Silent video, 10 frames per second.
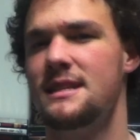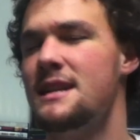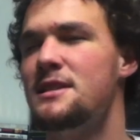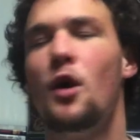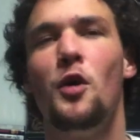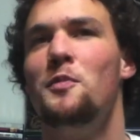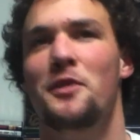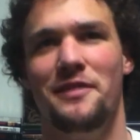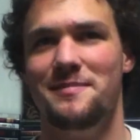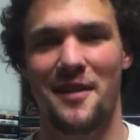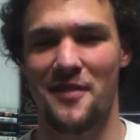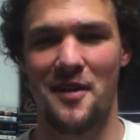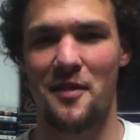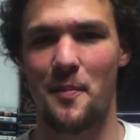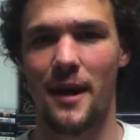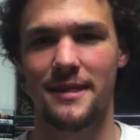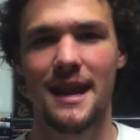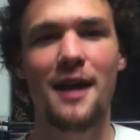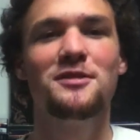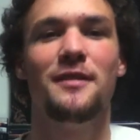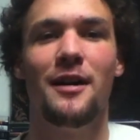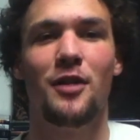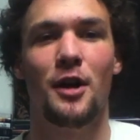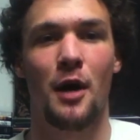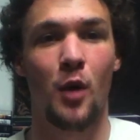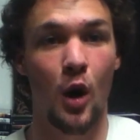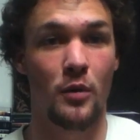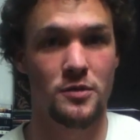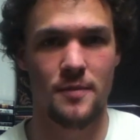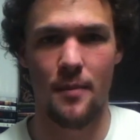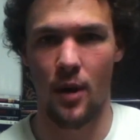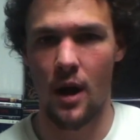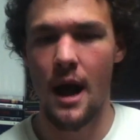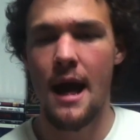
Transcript: It's because the whole movie's my favorite, but the Council of Elrond I will always remember.